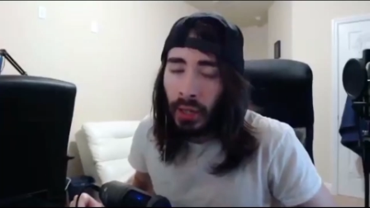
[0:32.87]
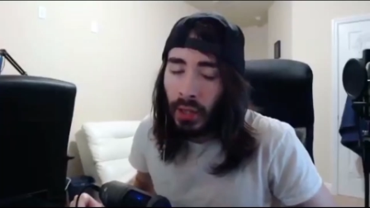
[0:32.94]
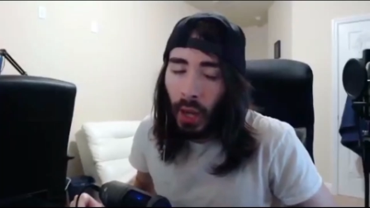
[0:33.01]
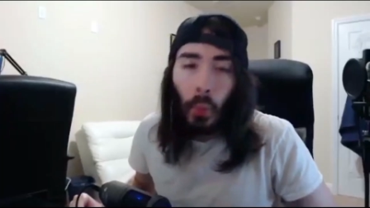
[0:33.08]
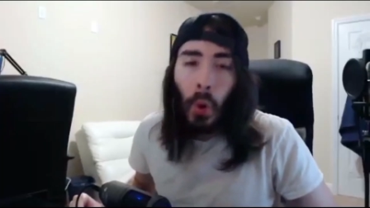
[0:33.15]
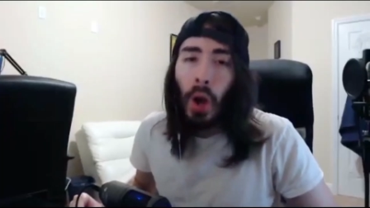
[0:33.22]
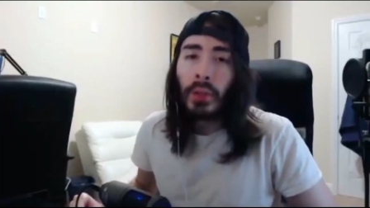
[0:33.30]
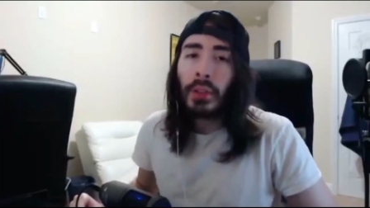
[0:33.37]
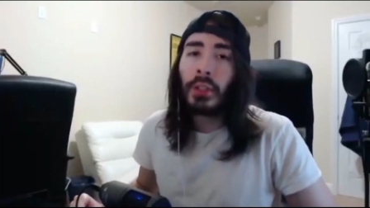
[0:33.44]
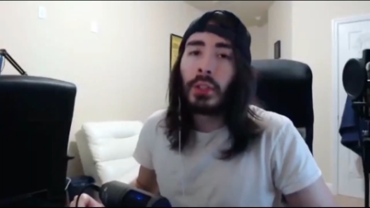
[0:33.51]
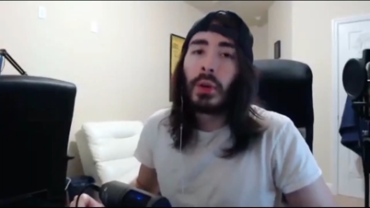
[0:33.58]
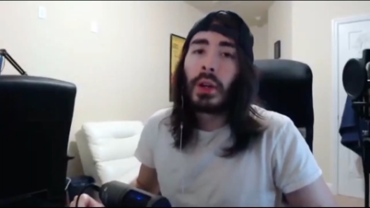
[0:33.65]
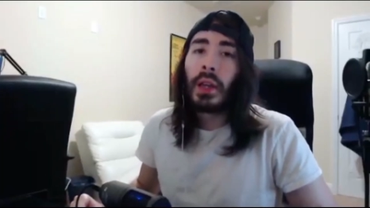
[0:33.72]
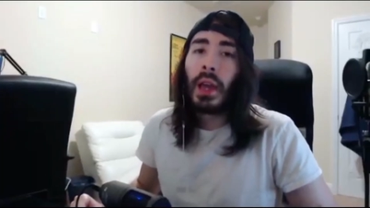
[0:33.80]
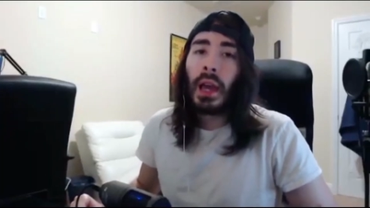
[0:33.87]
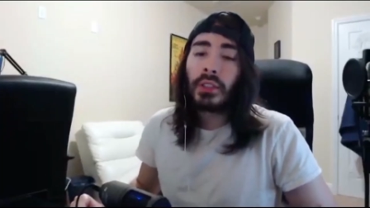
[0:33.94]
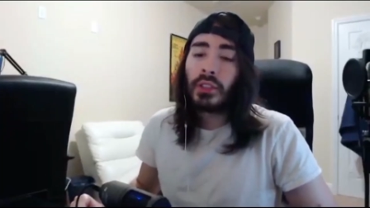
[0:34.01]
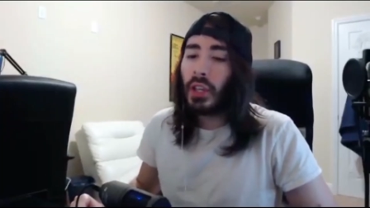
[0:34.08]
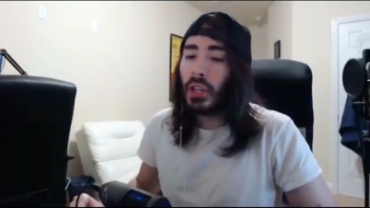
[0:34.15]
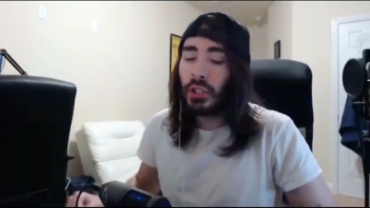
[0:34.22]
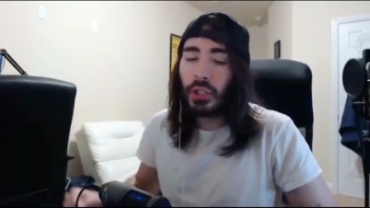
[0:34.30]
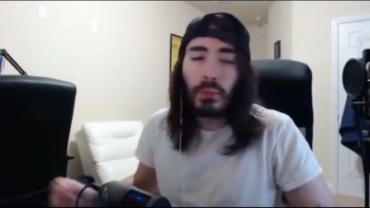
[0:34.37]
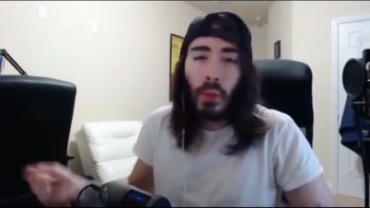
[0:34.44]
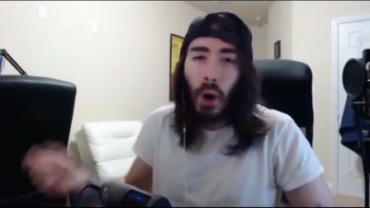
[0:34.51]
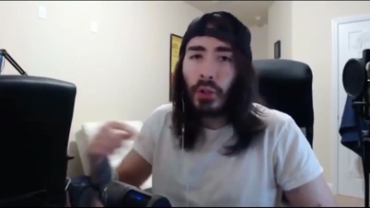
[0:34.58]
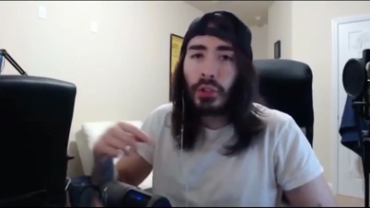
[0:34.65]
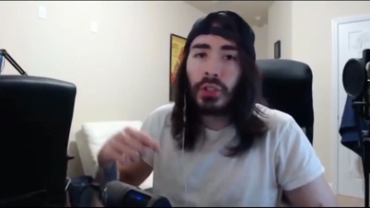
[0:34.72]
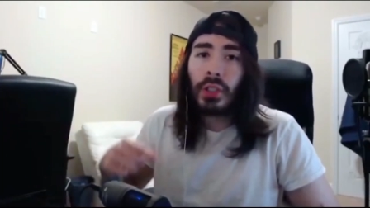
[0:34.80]
walked into a gas station,
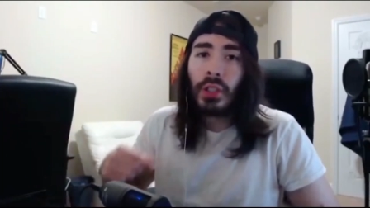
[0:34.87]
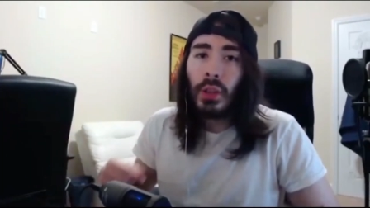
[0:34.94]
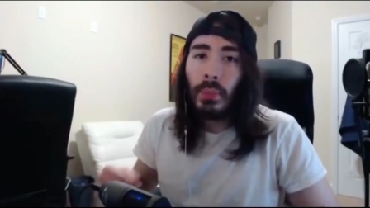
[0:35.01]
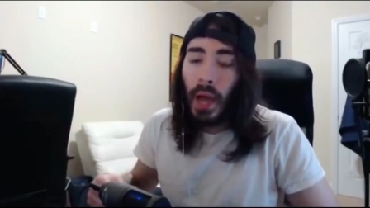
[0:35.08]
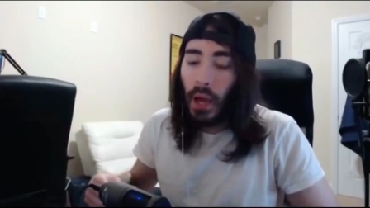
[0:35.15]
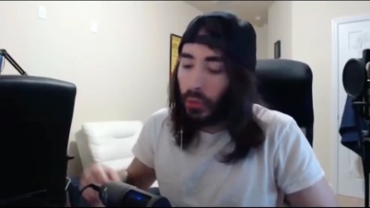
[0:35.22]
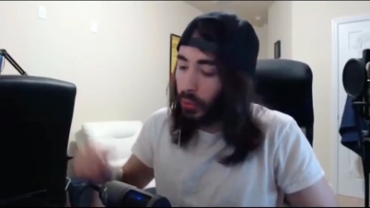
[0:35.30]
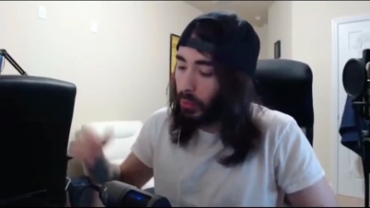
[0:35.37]
marched into the bathroom,